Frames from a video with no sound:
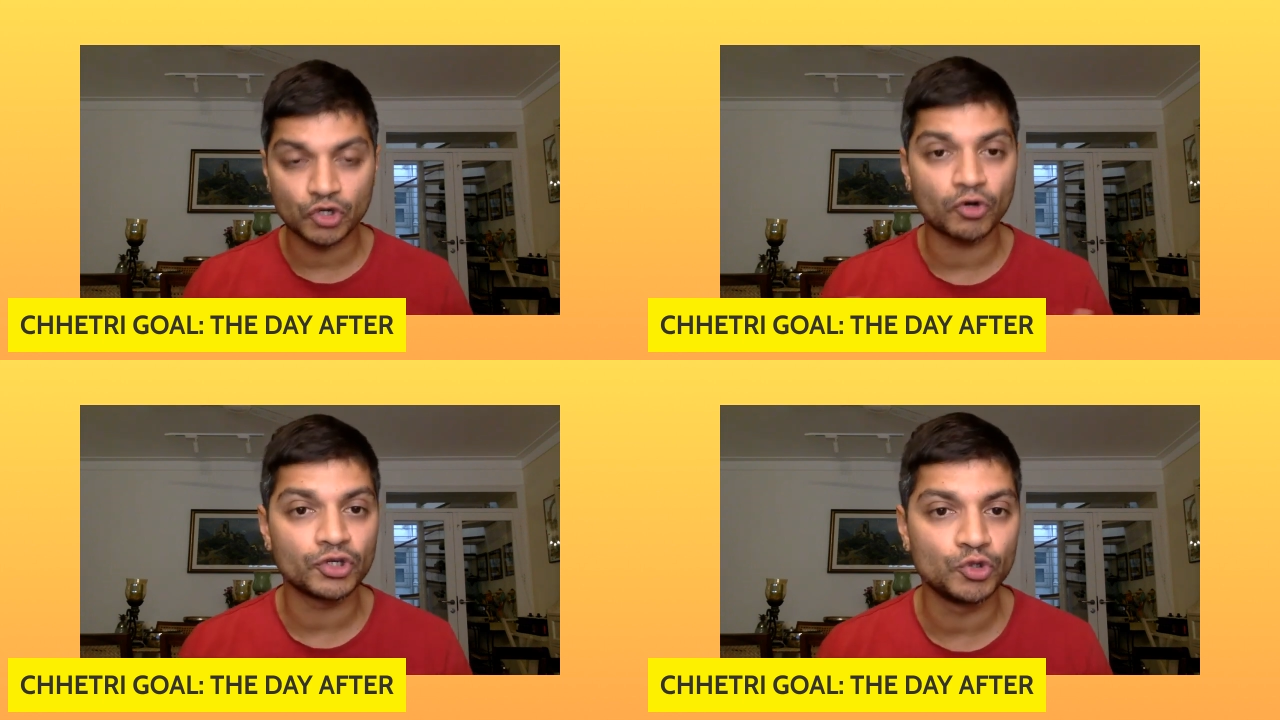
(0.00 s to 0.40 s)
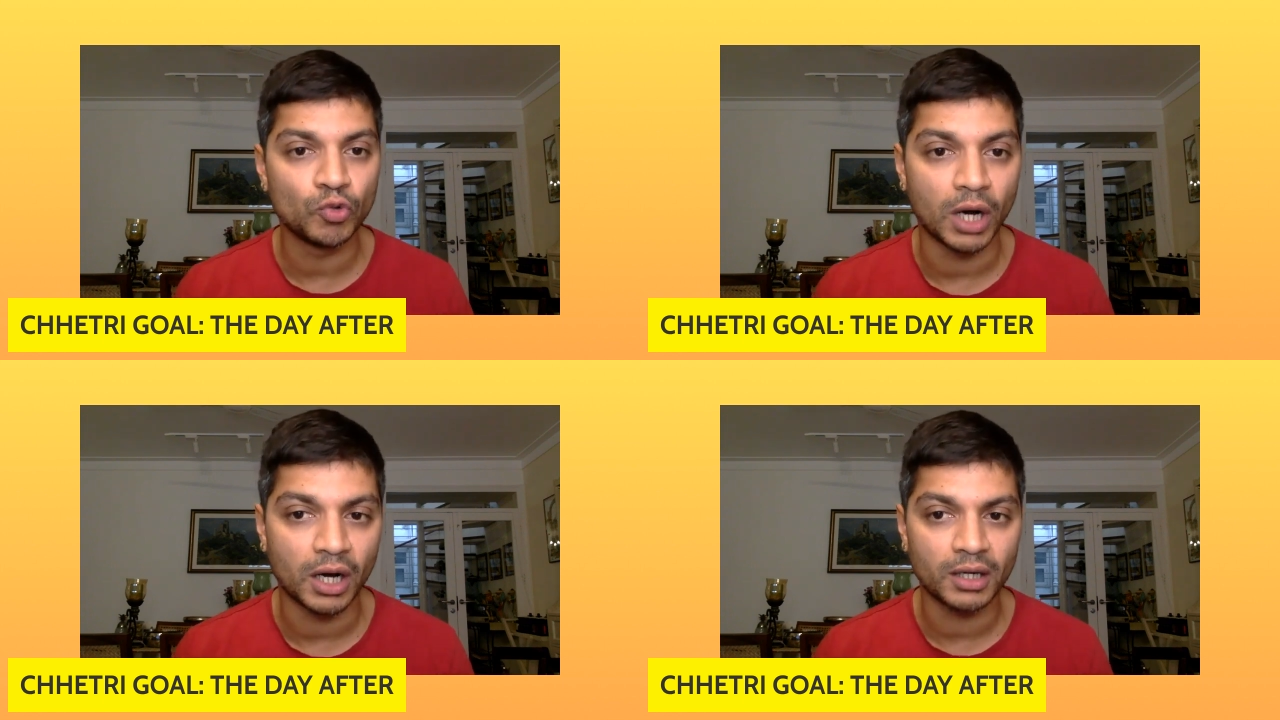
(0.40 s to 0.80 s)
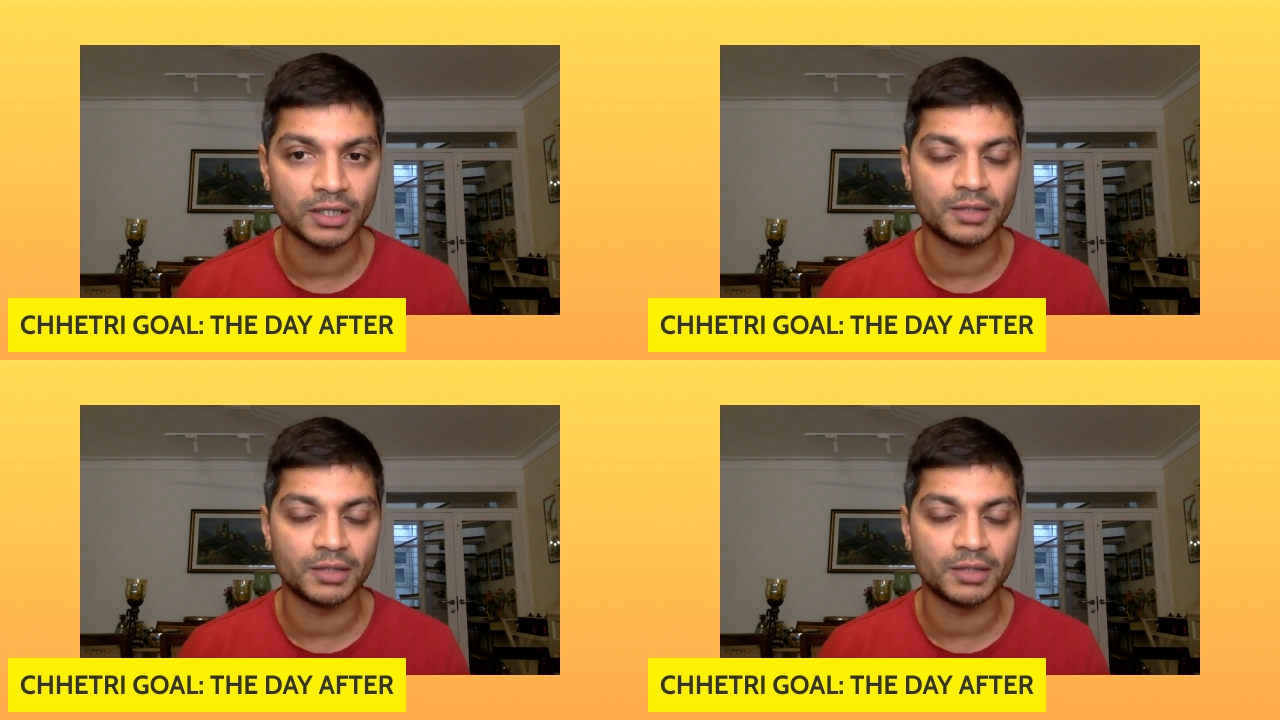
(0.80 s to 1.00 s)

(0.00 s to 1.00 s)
strong you are